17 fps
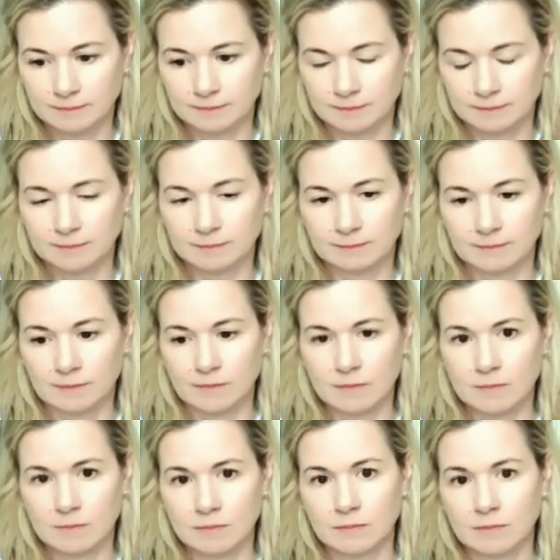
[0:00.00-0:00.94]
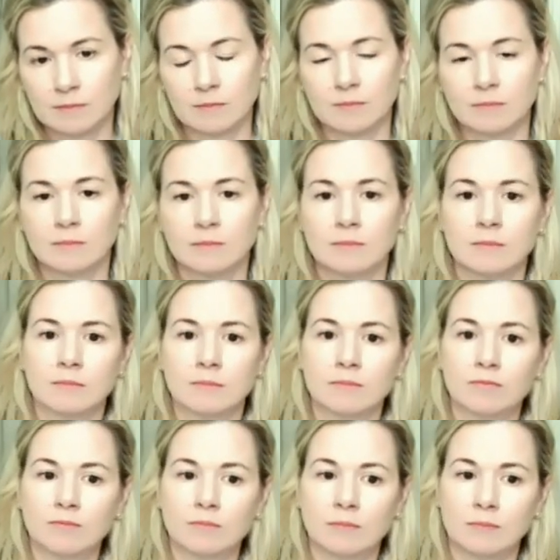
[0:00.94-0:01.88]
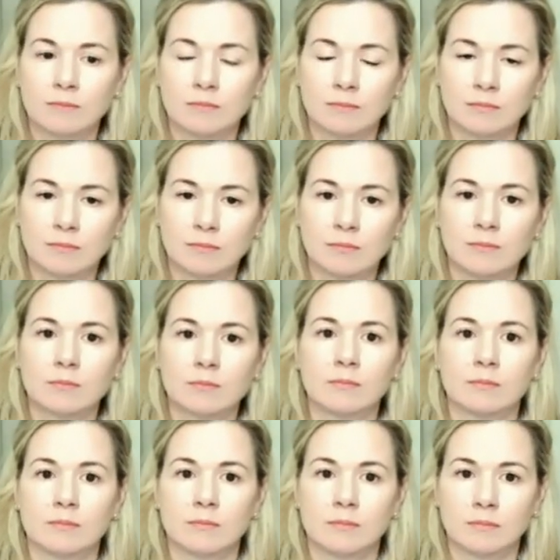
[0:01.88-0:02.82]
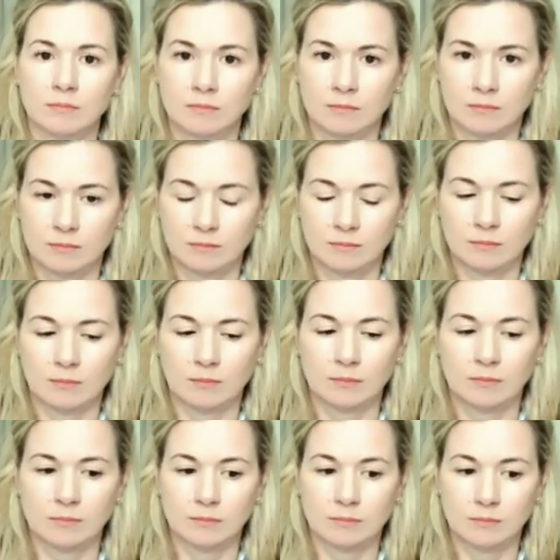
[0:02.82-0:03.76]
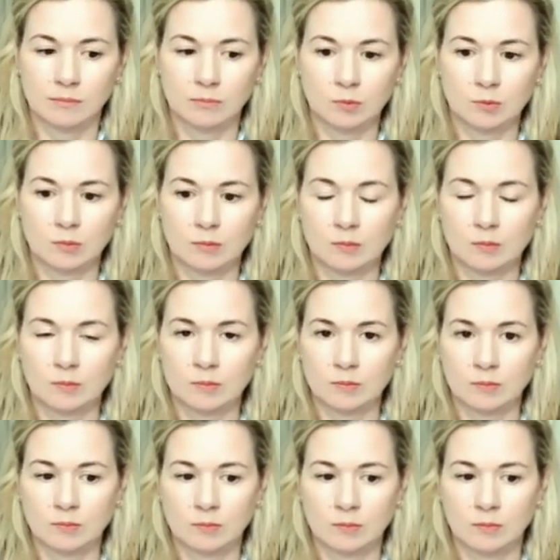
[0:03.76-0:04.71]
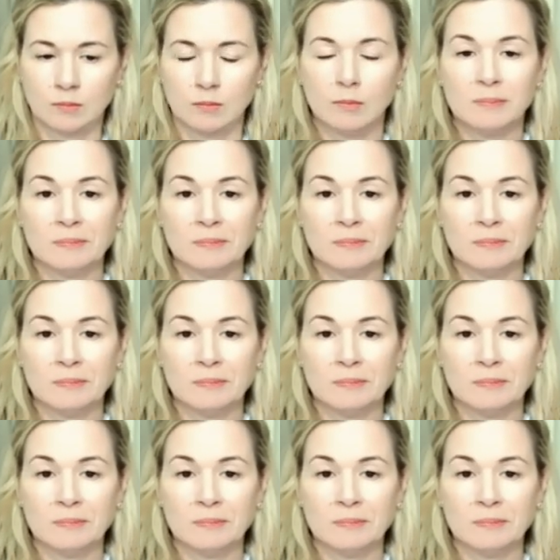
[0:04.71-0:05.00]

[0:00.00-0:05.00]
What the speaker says: (silent)